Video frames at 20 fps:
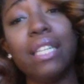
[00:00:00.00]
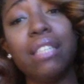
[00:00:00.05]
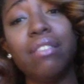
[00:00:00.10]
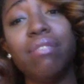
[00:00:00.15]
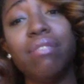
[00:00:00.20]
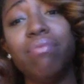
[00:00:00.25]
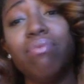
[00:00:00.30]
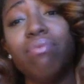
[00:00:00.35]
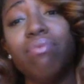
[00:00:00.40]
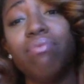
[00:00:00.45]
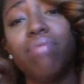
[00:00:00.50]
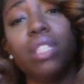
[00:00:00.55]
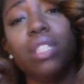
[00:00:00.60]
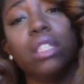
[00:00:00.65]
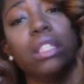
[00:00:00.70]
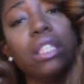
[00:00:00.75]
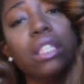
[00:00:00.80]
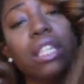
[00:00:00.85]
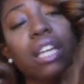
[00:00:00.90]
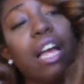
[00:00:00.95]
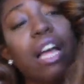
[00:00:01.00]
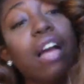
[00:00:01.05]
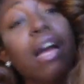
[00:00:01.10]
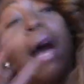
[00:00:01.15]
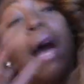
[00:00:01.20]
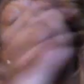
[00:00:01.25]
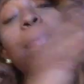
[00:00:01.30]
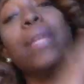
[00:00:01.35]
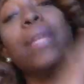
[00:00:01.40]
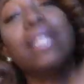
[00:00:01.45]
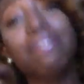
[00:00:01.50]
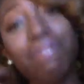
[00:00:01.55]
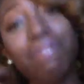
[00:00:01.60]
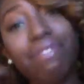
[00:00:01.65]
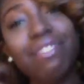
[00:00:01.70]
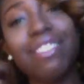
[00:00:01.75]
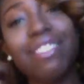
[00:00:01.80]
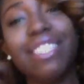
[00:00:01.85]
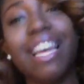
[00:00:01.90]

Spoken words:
of,